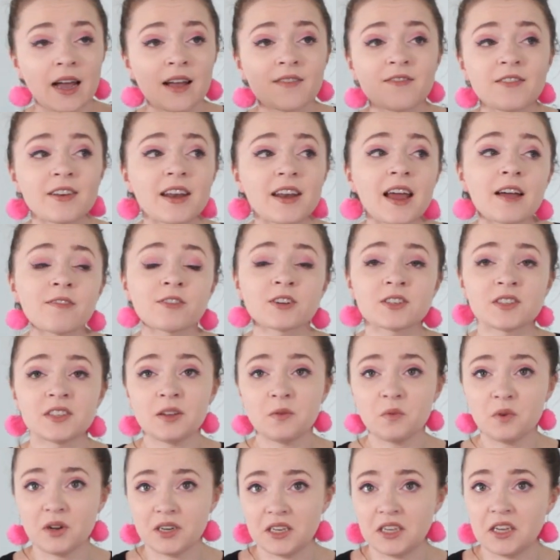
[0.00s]
I've never
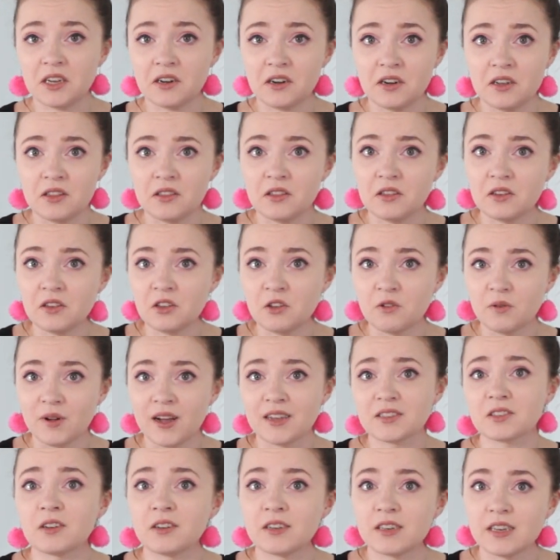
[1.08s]
seen one here in the
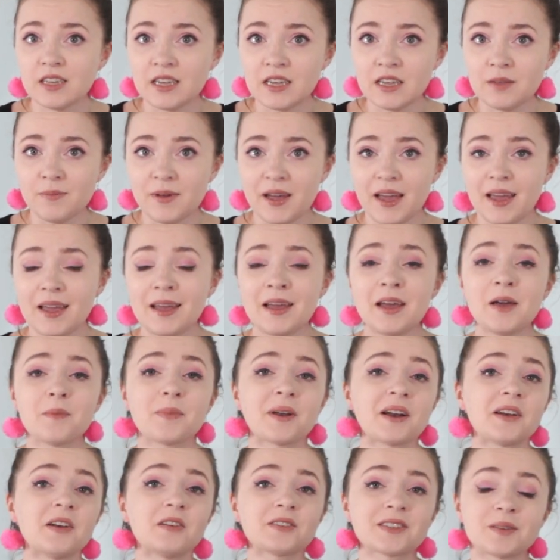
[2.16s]
US on eBay, but
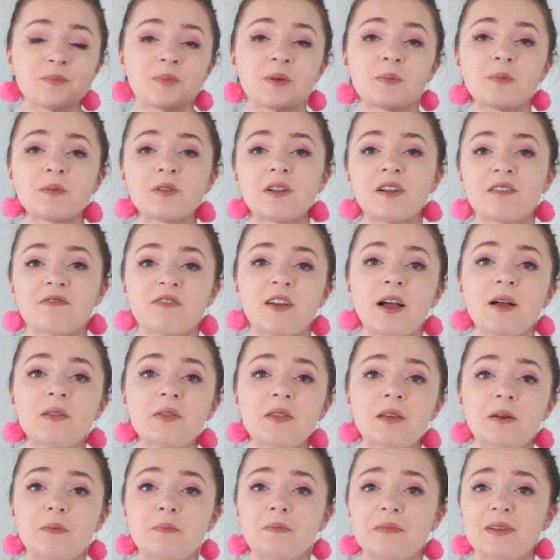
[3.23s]
I know some people have found
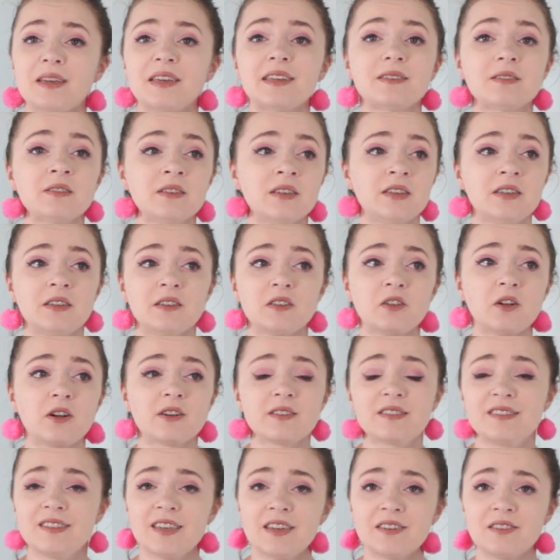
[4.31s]
them in
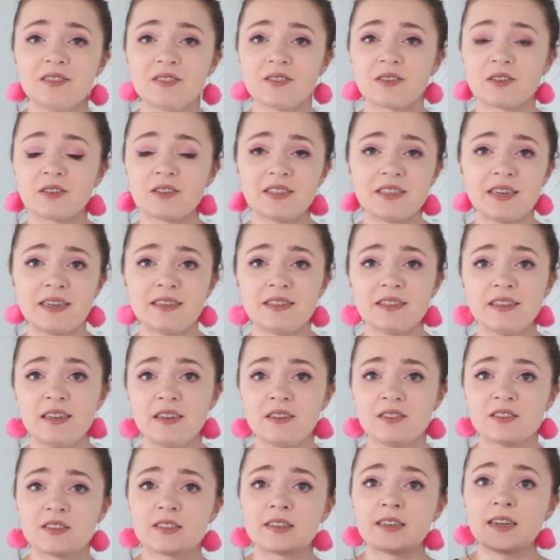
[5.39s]
yard sales or estate
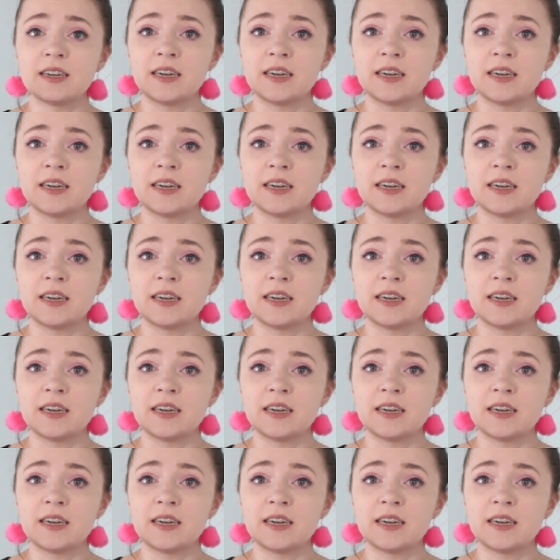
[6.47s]
sales, and